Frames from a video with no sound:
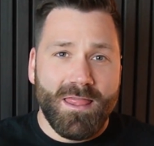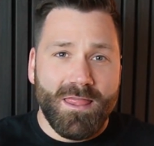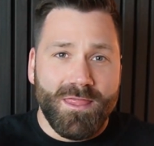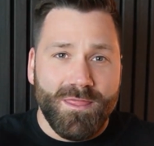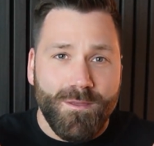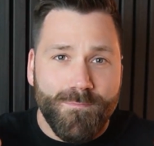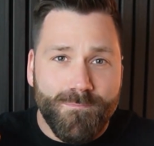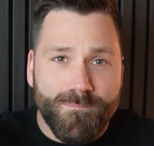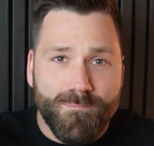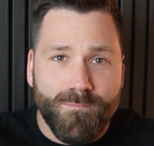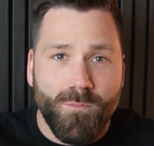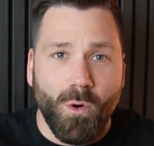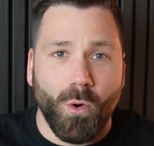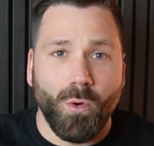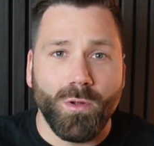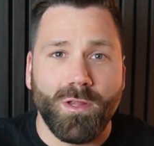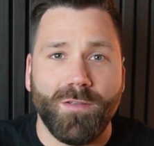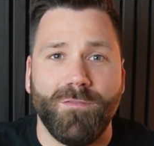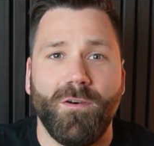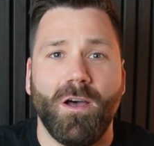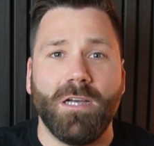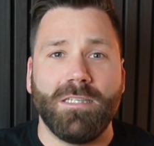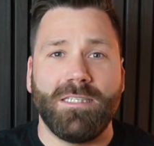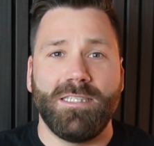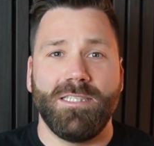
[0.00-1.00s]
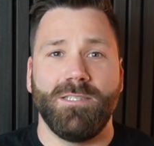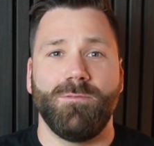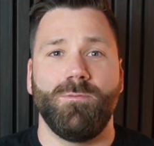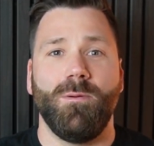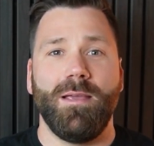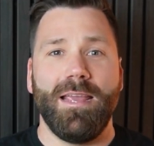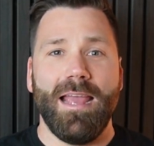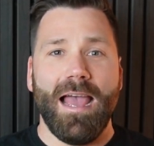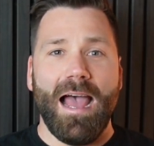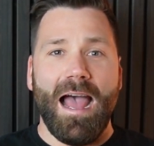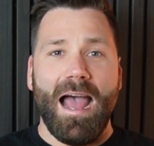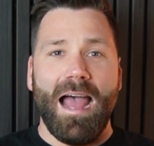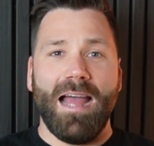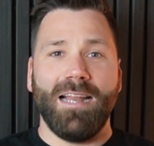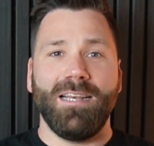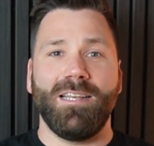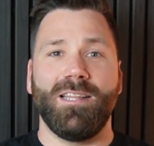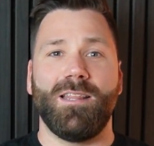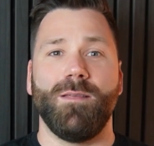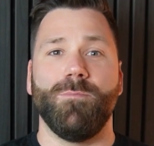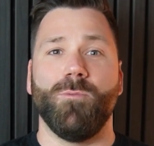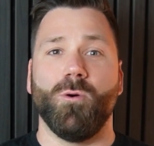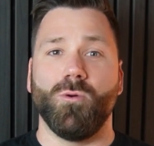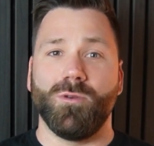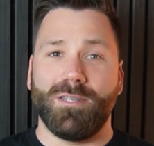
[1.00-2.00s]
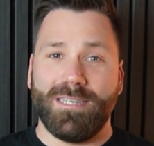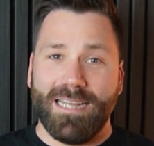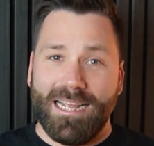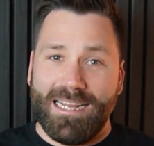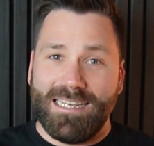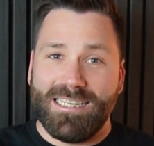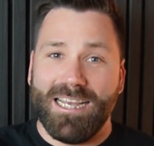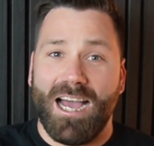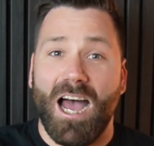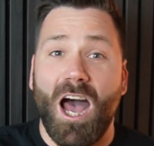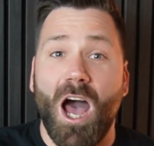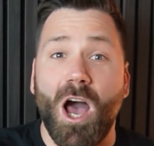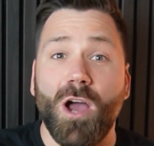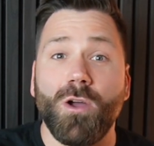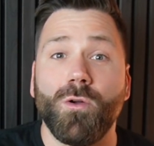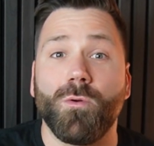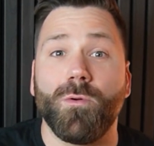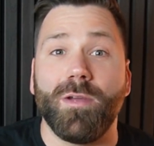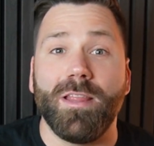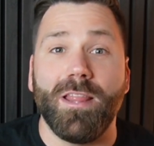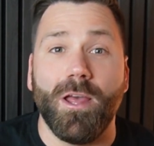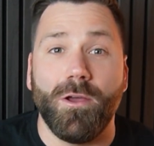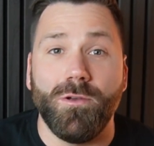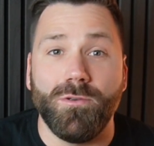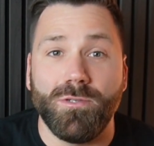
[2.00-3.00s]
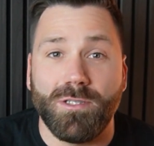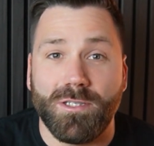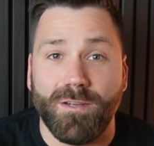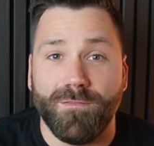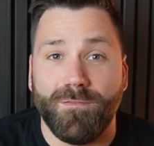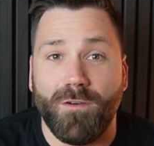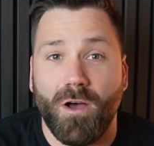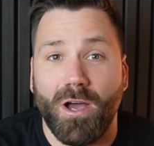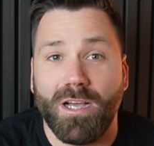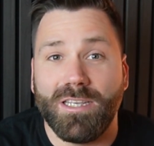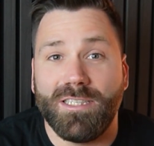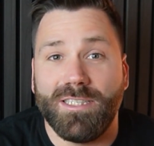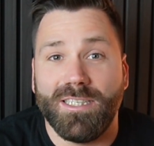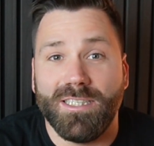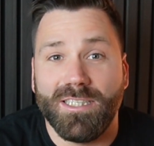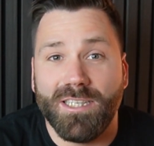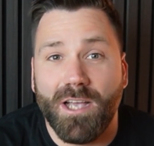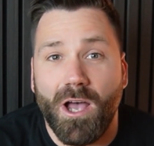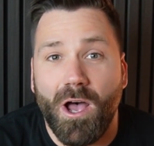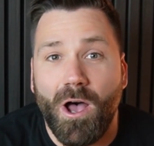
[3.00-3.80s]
The more devices we add, the more data hungry those devices